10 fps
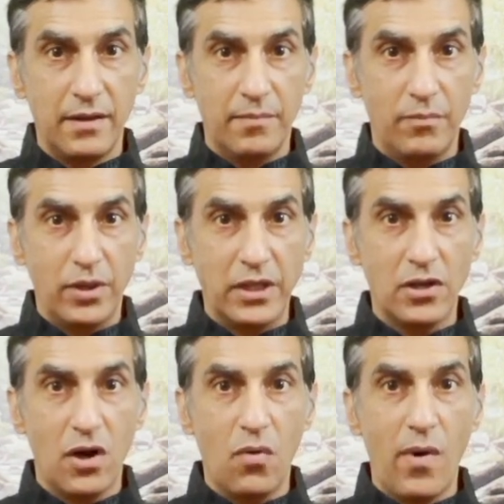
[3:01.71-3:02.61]
bringing your
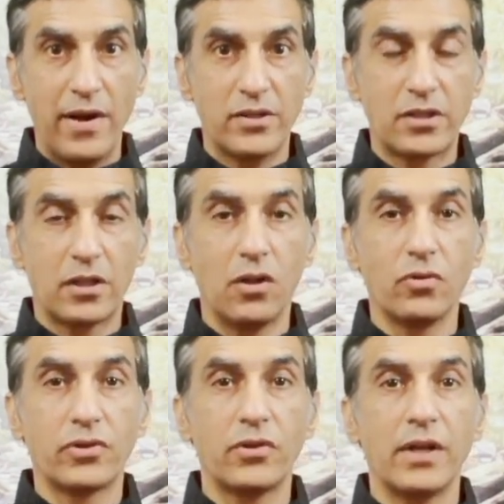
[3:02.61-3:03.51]
awareness
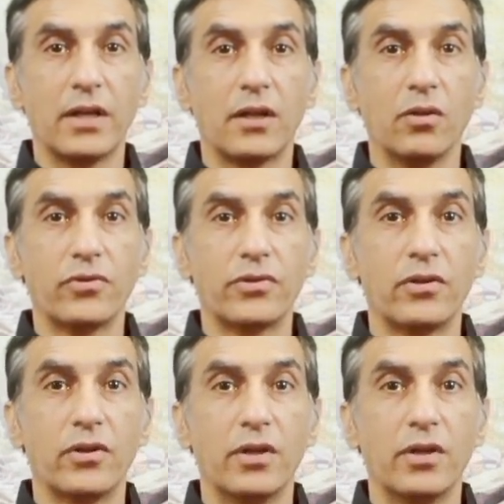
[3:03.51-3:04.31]
closer and closer